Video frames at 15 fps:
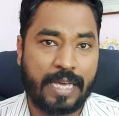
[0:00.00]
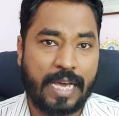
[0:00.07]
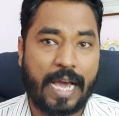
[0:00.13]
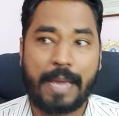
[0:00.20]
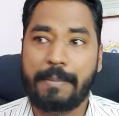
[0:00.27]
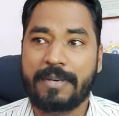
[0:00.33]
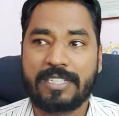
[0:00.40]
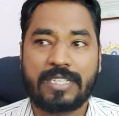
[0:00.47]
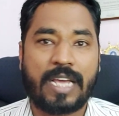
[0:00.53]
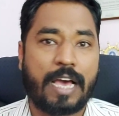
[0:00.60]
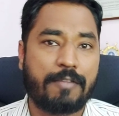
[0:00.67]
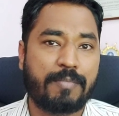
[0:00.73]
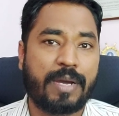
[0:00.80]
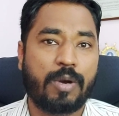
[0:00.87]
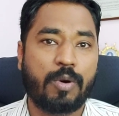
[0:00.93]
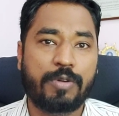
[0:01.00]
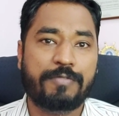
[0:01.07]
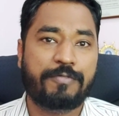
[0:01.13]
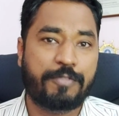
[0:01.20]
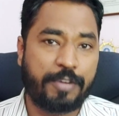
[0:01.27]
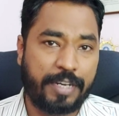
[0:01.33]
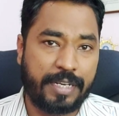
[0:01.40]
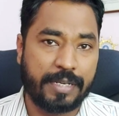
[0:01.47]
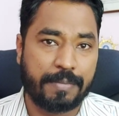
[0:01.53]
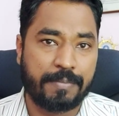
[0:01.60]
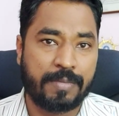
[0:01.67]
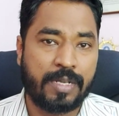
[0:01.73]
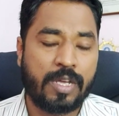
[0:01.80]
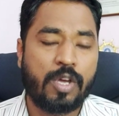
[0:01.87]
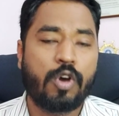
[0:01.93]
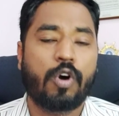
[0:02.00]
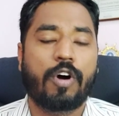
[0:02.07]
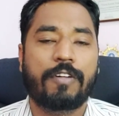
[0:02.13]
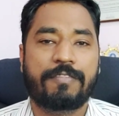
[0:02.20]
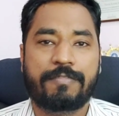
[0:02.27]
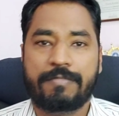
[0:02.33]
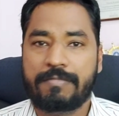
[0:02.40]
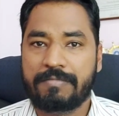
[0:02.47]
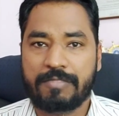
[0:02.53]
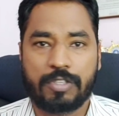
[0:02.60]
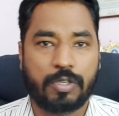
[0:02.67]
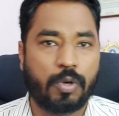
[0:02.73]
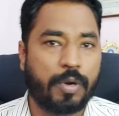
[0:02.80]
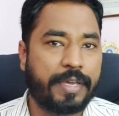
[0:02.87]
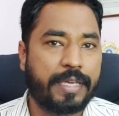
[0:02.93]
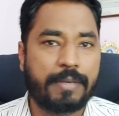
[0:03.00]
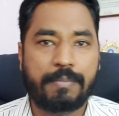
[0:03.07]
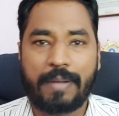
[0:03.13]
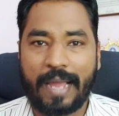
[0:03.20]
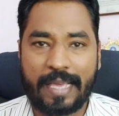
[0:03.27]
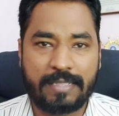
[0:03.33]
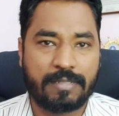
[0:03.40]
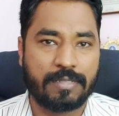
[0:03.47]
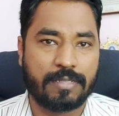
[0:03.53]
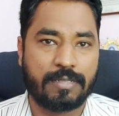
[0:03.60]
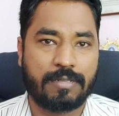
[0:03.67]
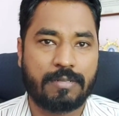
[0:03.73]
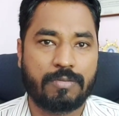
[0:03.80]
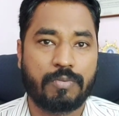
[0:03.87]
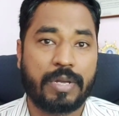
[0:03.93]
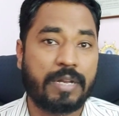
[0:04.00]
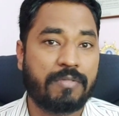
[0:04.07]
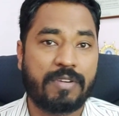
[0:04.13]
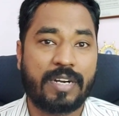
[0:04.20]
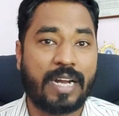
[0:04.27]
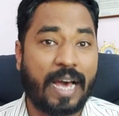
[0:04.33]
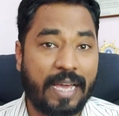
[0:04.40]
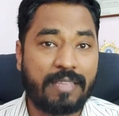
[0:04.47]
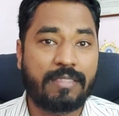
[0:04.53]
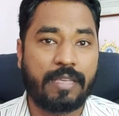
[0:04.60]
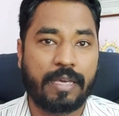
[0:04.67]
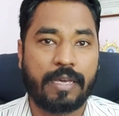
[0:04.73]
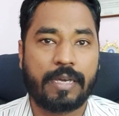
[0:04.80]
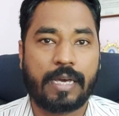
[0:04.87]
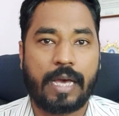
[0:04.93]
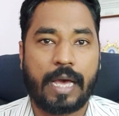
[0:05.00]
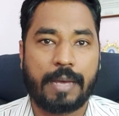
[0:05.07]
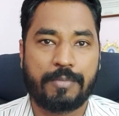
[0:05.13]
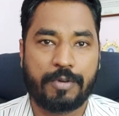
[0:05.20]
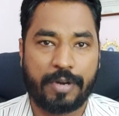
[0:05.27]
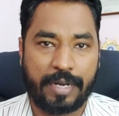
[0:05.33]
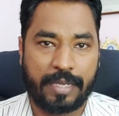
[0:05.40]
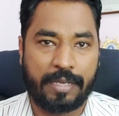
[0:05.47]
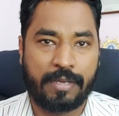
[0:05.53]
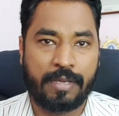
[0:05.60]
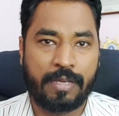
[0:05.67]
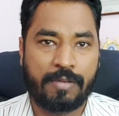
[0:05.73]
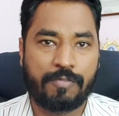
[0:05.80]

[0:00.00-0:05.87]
I must have my own freedom of going places whenever I think I'm ready.